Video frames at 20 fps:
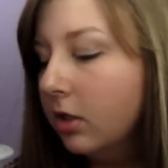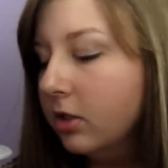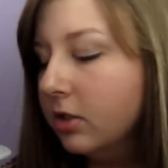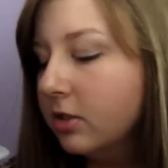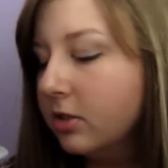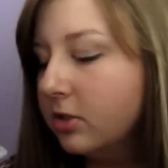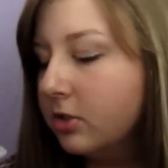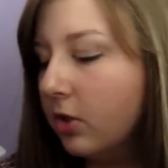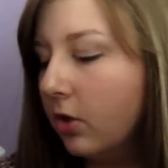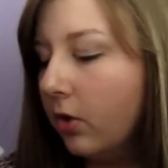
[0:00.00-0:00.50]

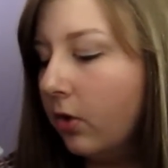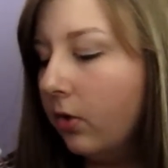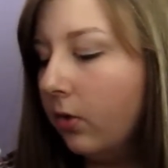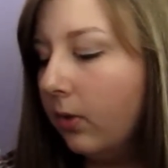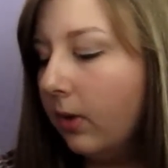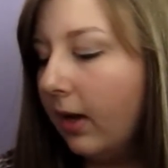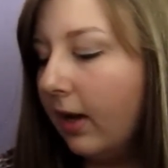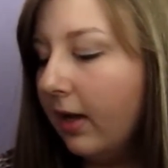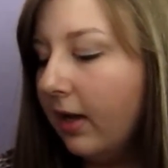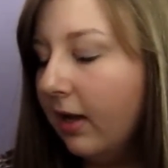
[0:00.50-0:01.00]

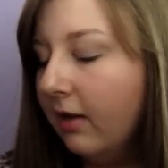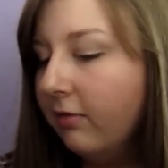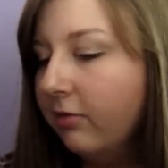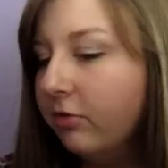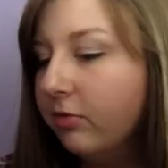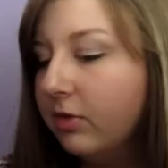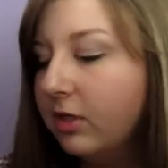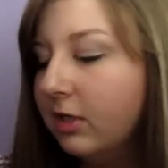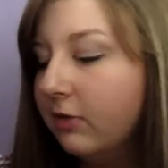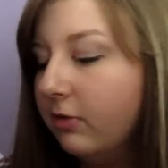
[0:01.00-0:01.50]
So I have
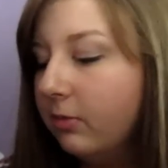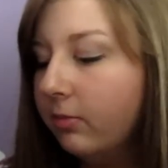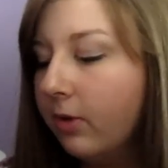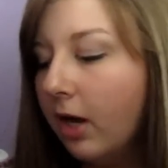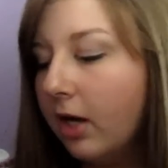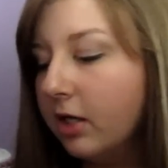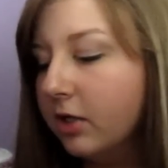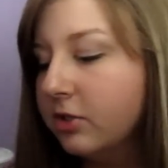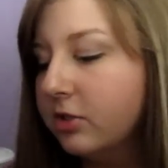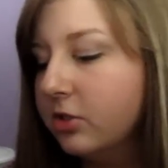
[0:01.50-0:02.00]
three different
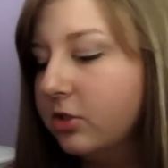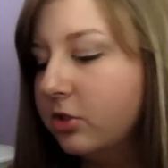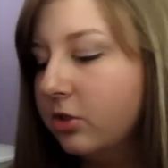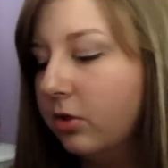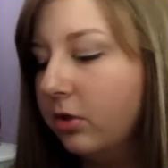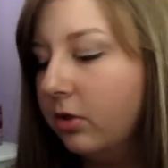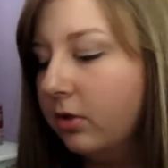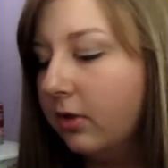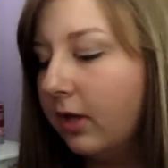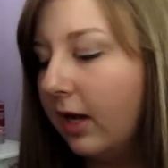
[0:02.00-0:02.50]
products to show
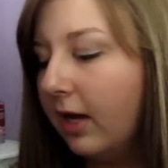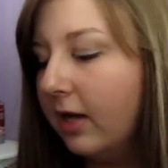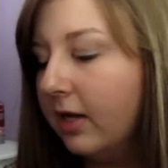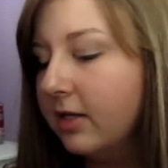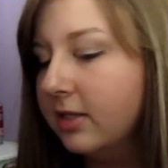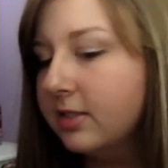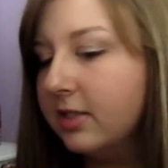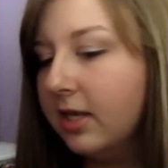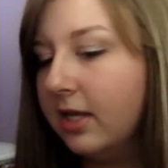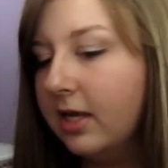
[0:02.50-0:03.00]
you
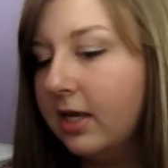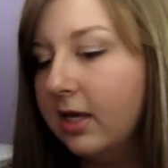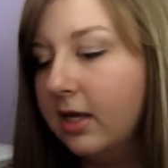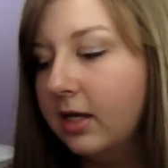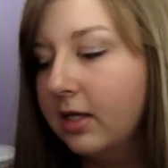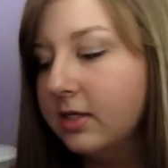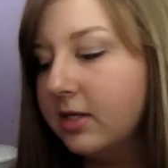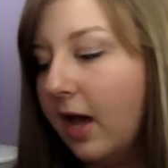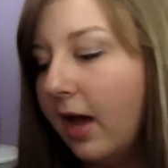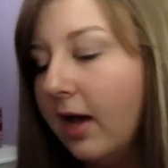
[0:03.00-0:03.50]
guys,
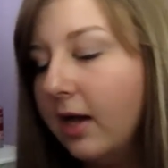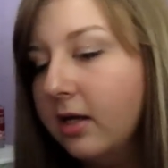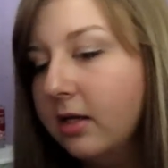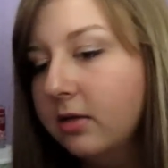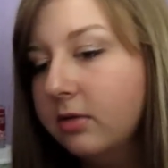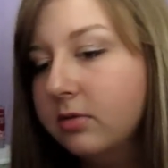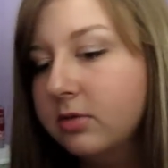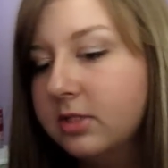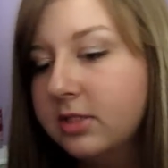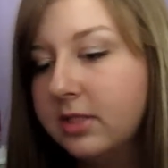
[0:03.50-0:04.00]
and I
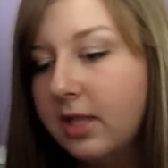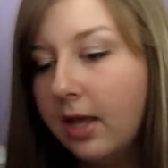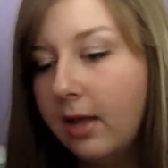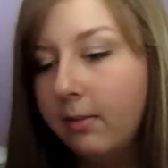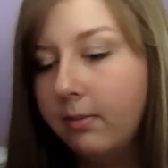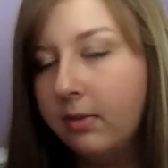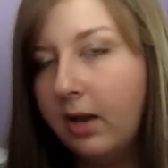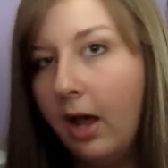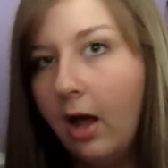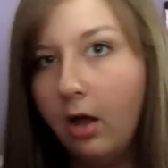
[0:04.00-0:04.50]
use
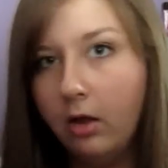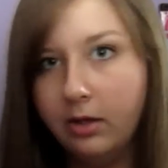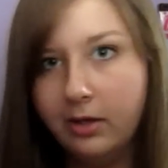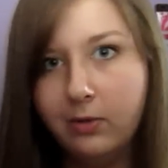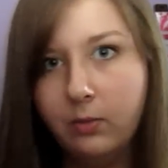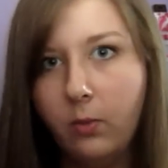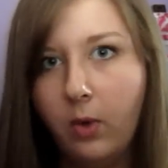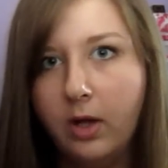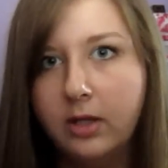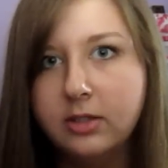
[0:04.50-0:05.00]
them not all
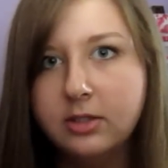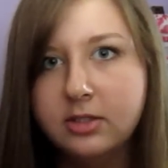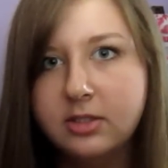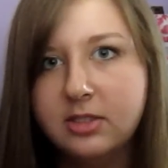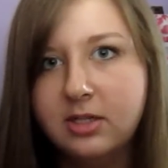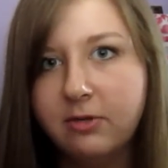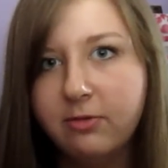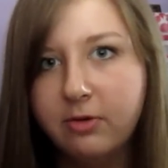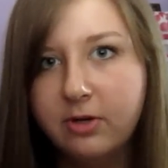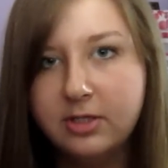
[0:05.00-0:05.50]
at once.
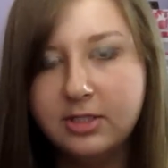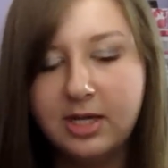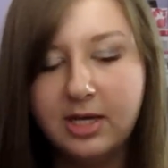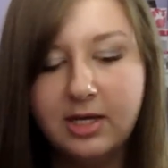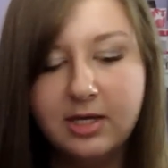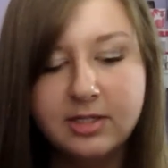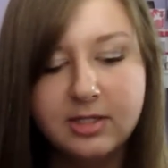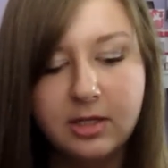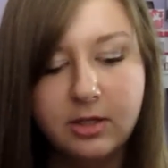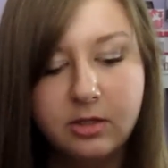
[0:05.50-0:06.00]
Different
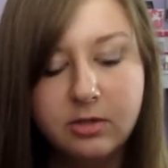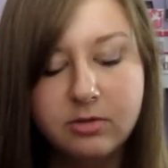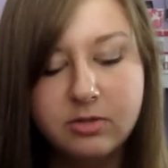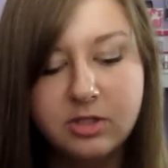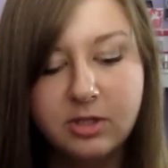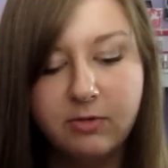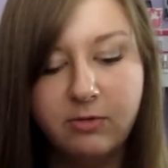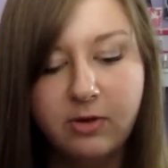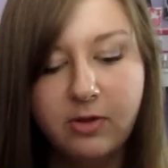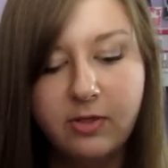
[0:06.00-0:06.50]
days, I'll use
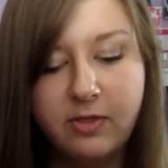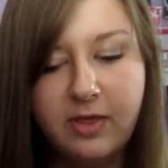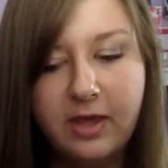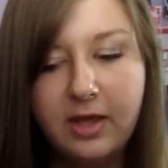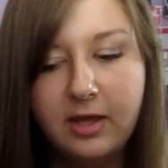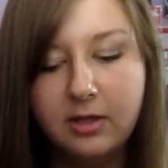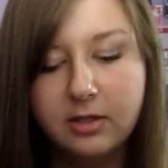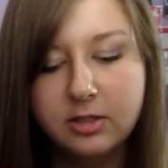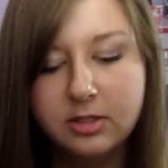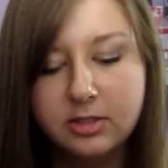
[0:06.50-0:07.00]
different
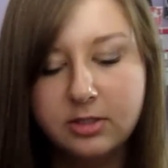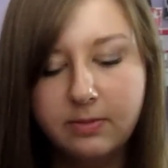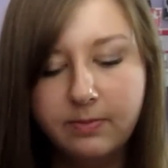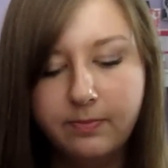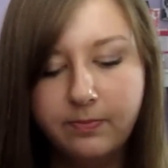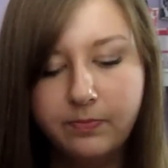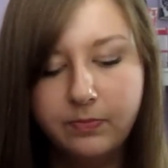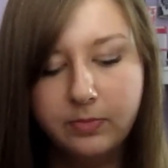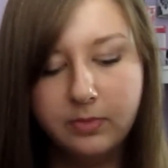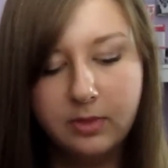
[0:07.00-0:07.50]
things.
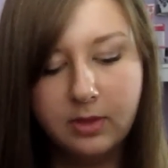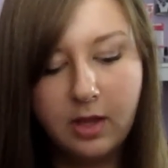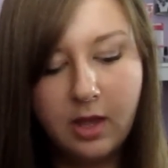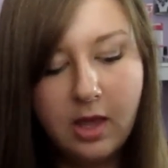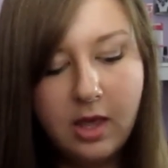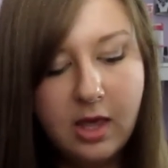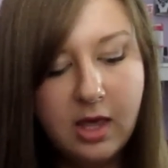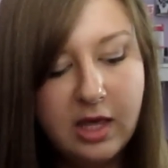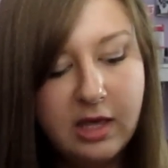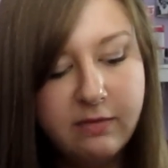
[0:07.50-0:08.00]

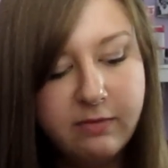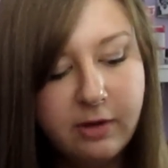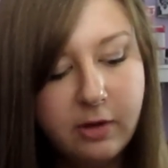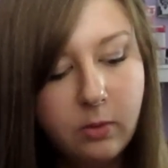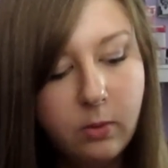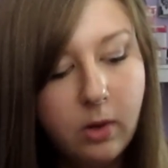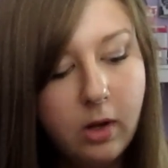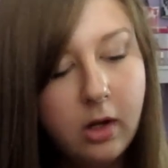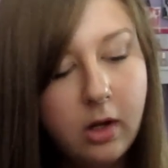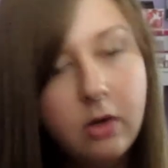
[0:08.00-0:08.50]
If I
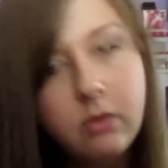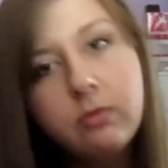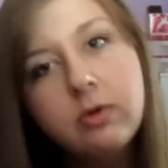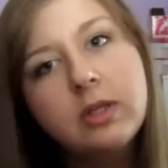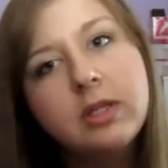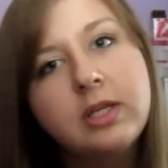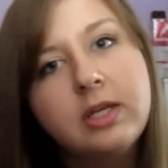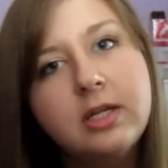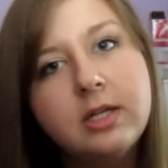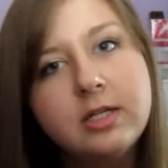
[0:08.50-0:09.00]
want a
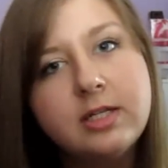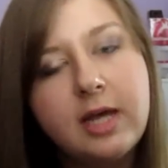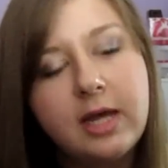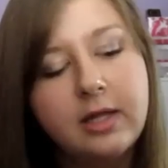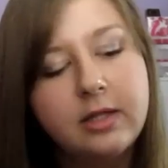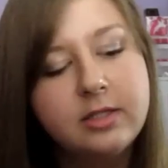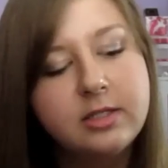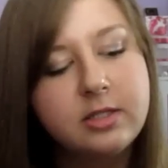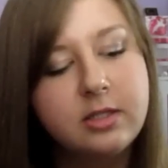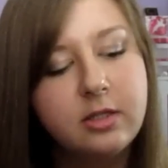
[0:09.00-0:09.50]
really
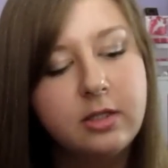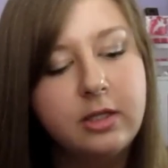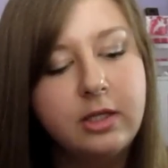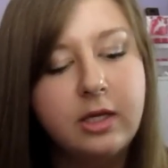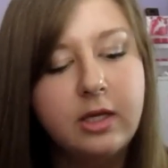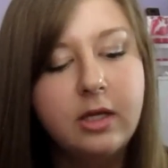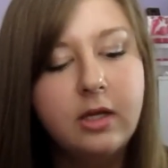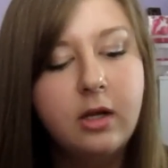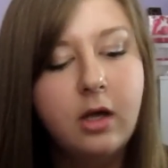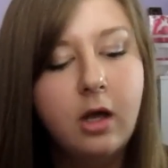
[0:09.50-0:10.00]
intense
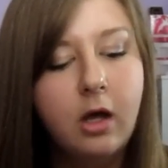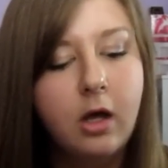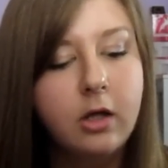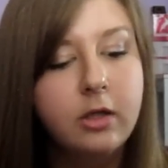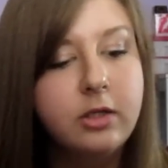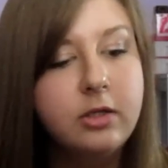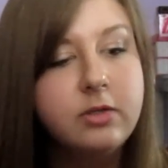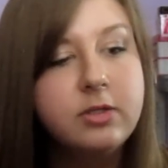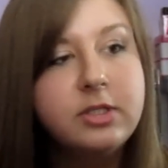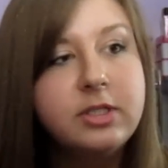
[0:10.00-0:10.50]
clean, I'll
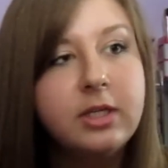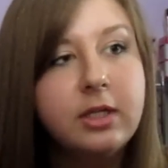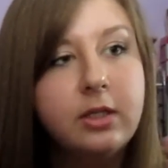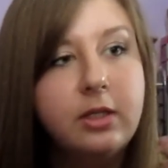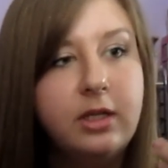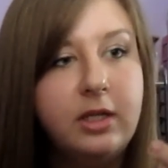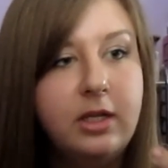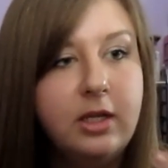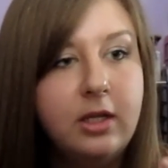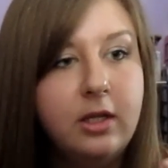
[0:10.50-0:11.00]
use the
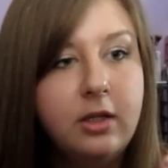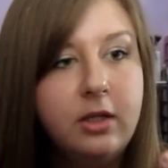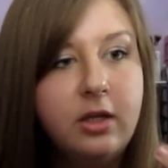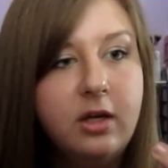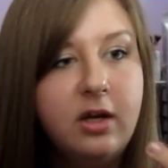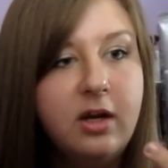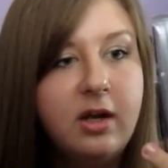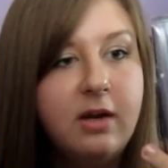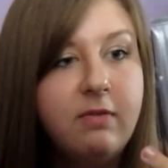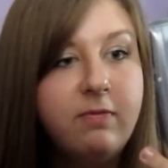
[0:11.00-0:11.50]
Clean and
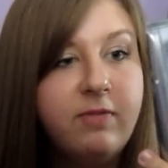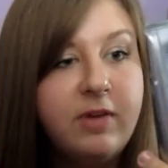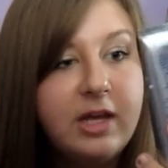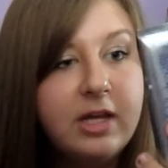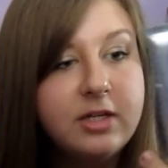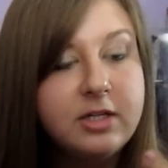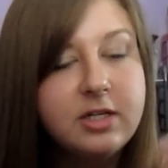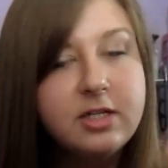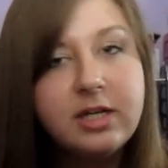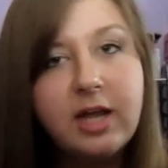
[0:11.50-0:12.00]
Clear
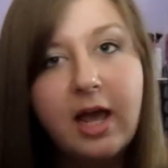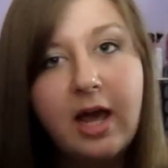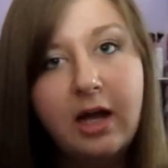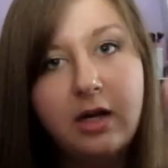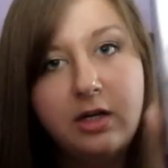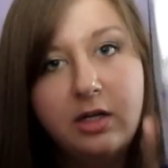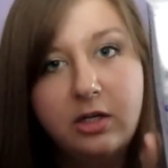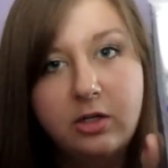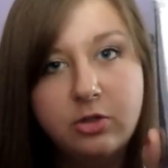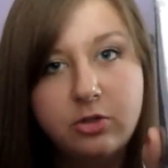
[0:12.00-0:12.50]
Advantage
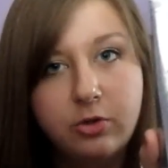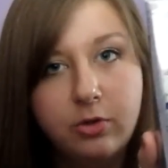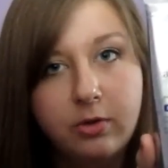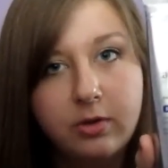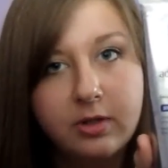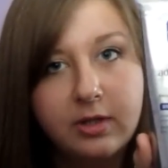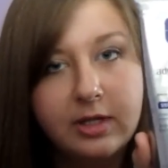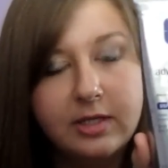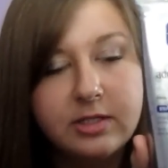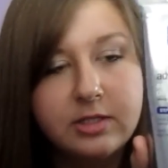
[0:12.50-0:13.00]
Acne Control
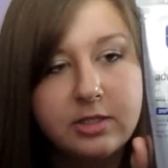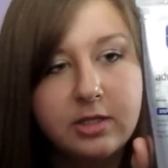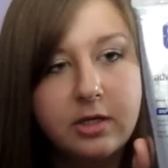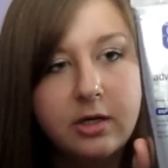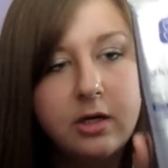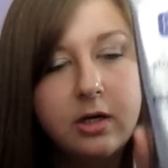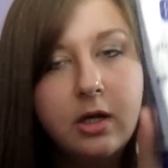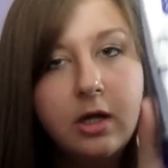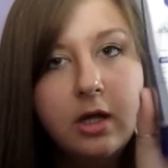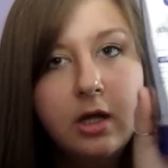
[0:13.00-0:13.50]

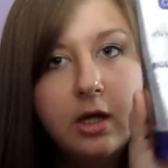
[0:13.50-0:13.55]
Cleanser.